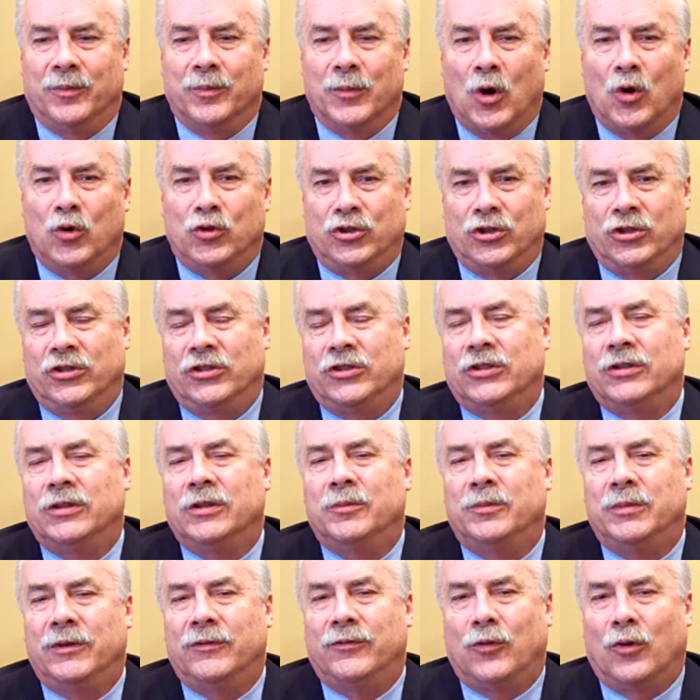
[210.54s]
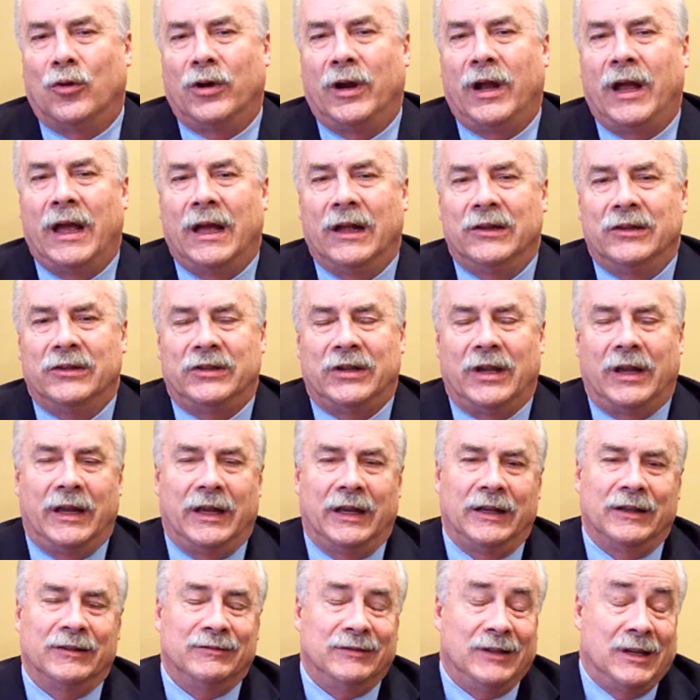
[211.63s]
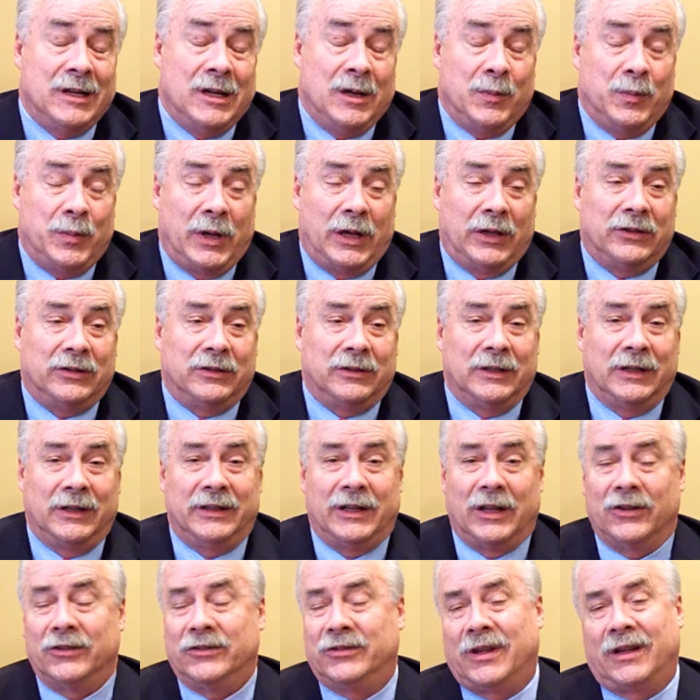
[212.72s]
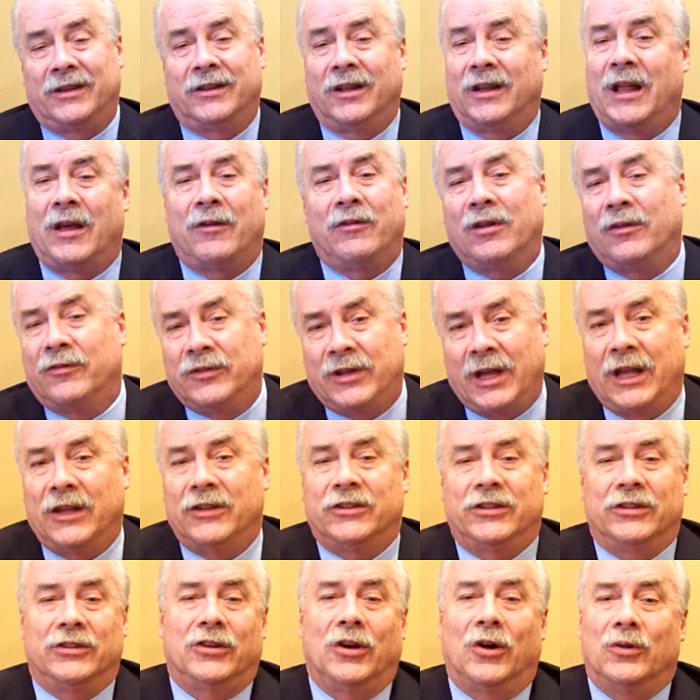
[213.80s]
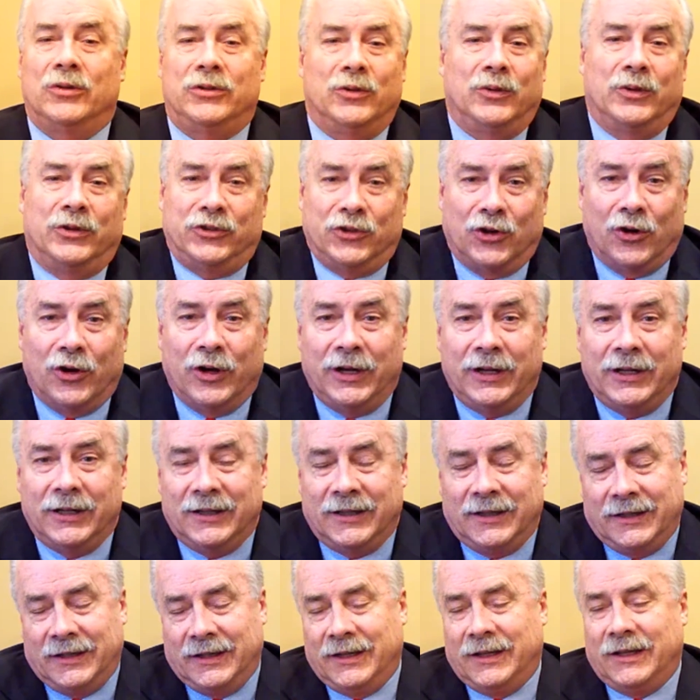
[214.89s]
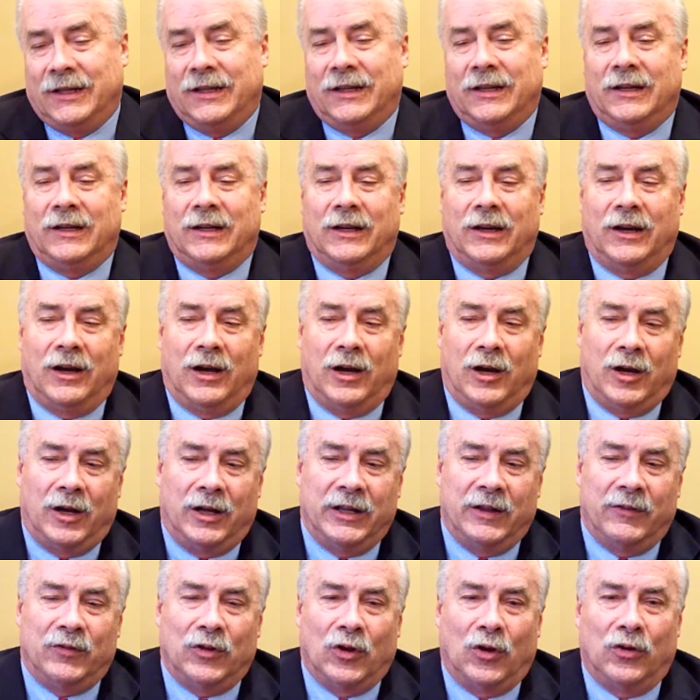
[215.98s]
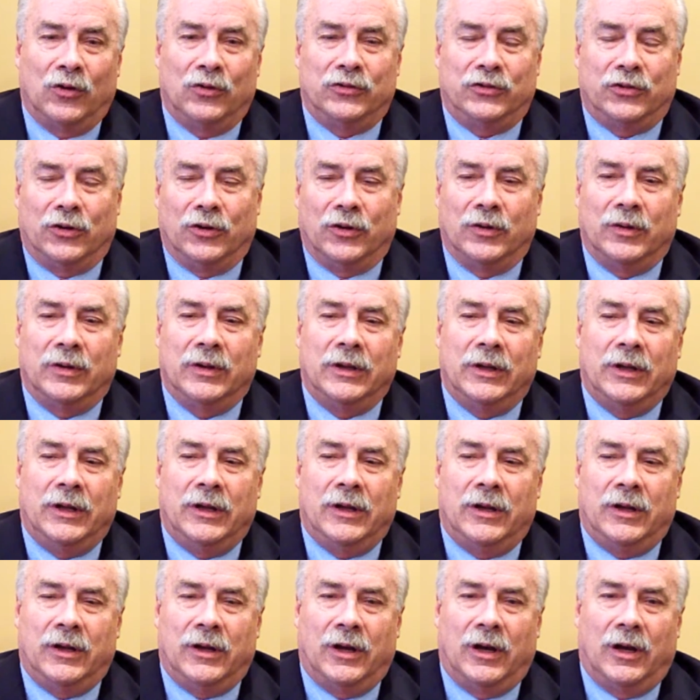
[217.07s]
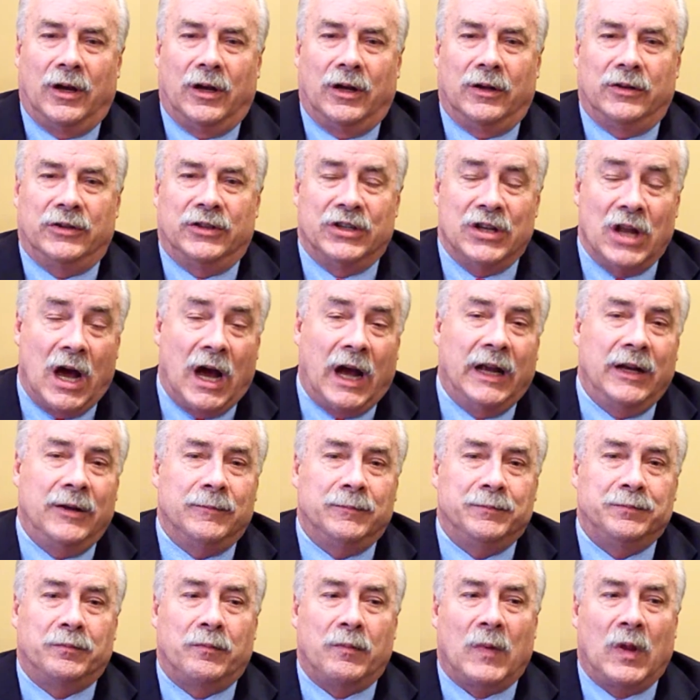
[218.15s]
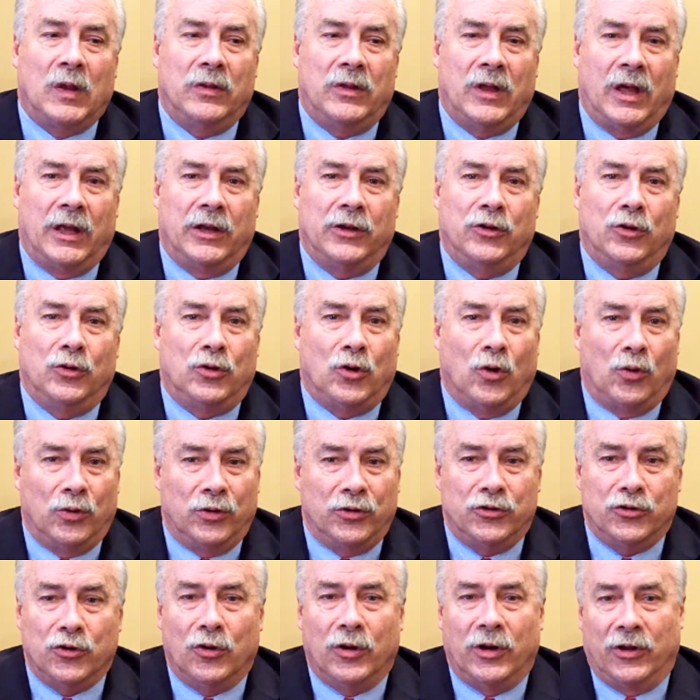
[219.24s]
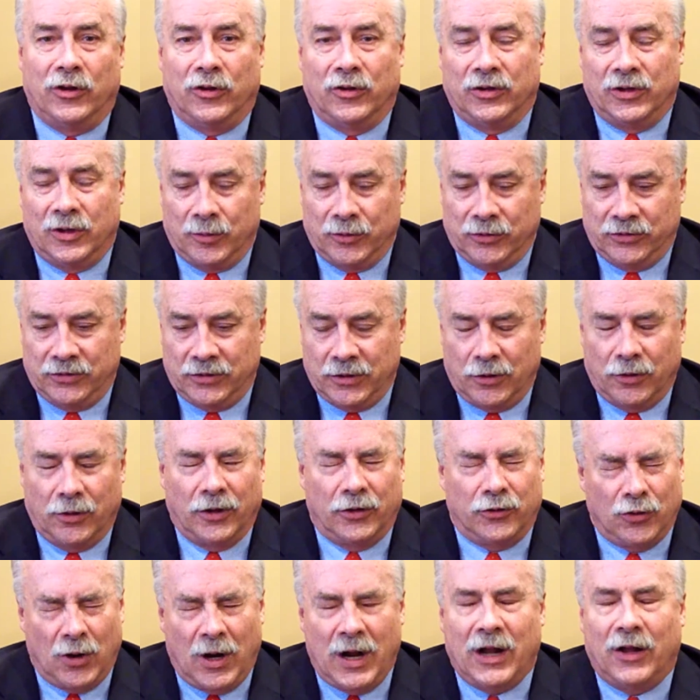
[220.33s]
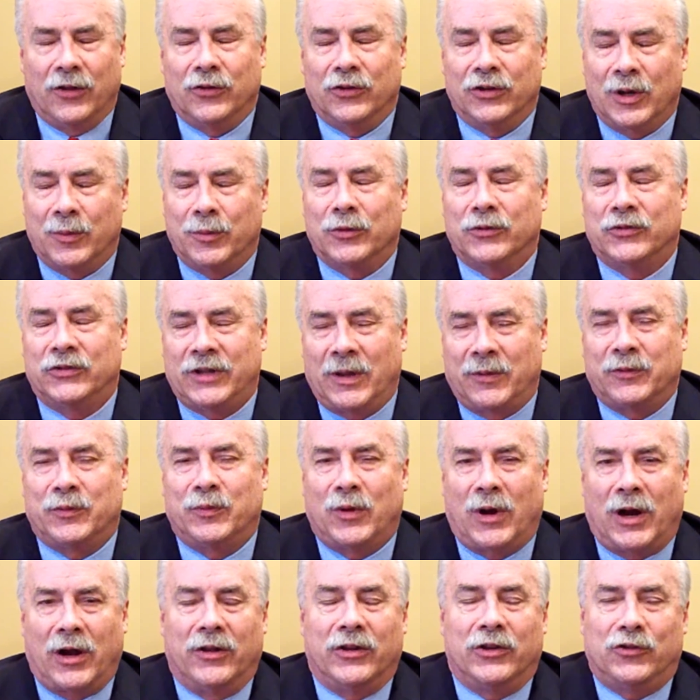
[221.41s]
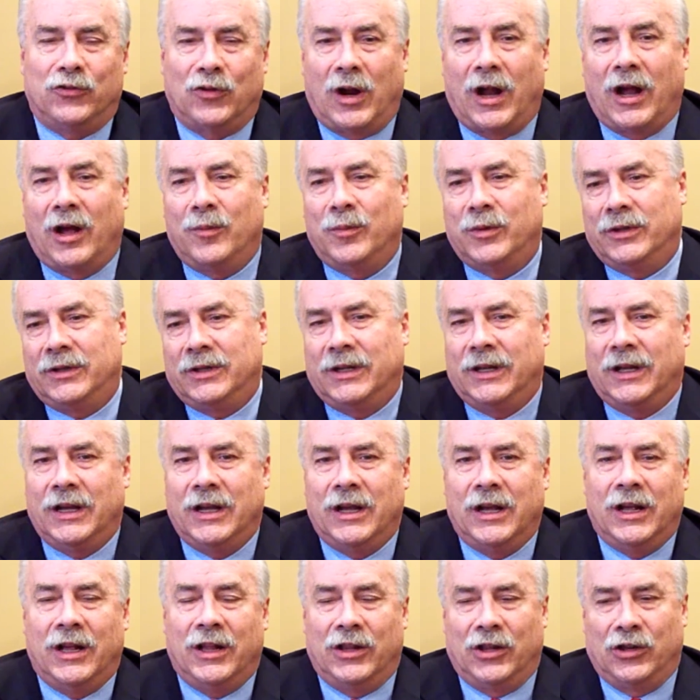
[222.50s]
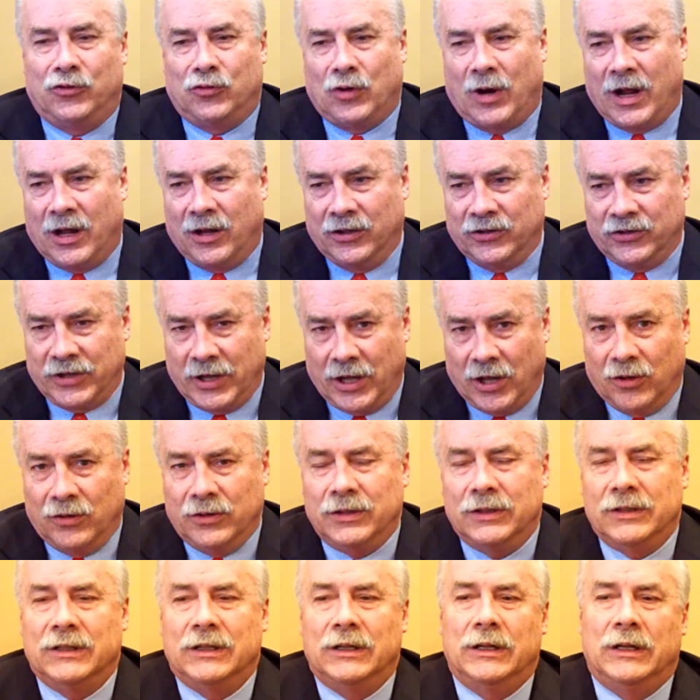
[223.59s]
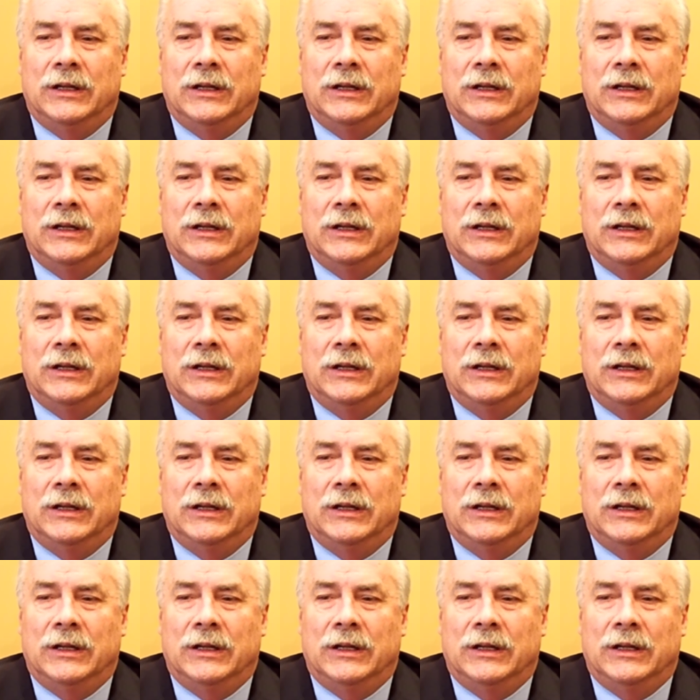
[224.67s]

motions beforehand, saying basically the other side doesn't have enough case to go to a jury. If those are denied, then you go to a jury. Or a trial. There are a number of steps prior to the trial, but the trial is held.